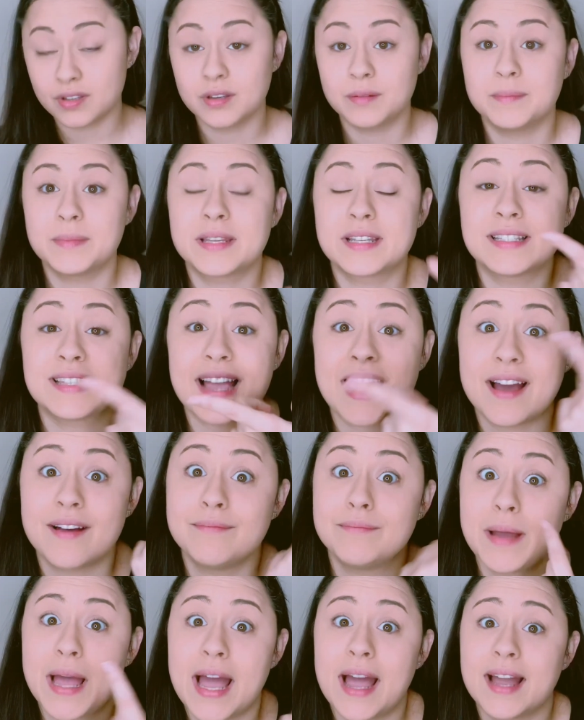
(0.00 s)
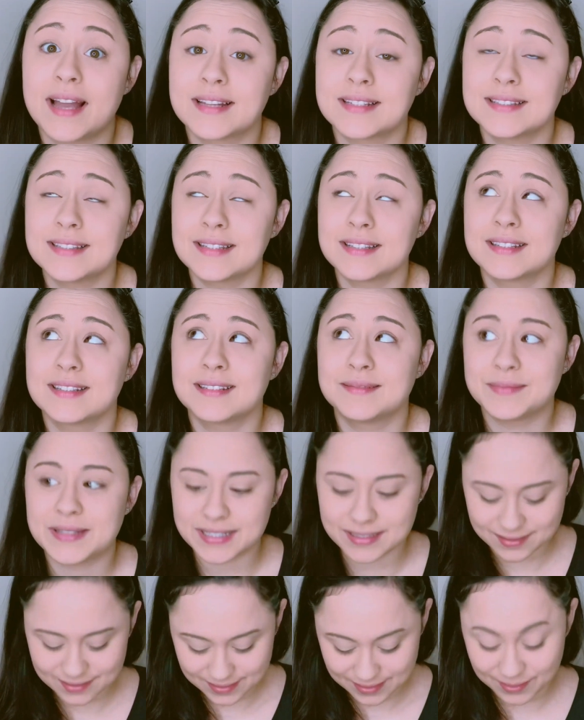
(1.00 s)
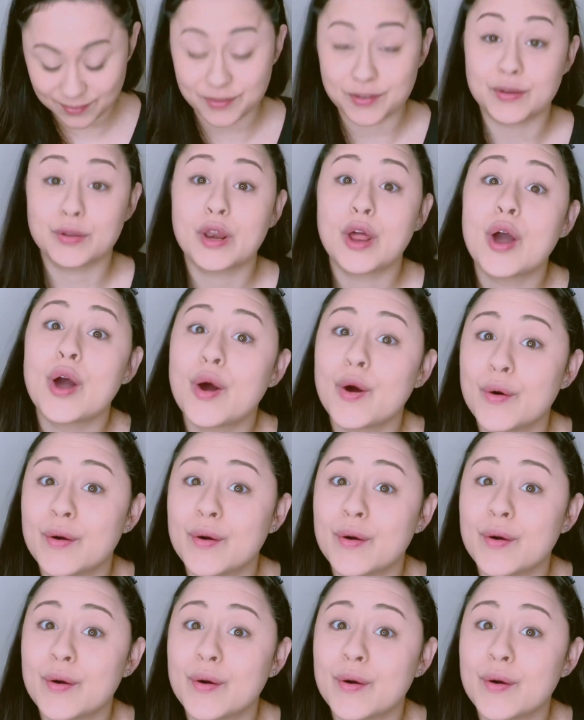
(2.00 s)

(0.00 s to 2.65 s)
because I have bags. If you know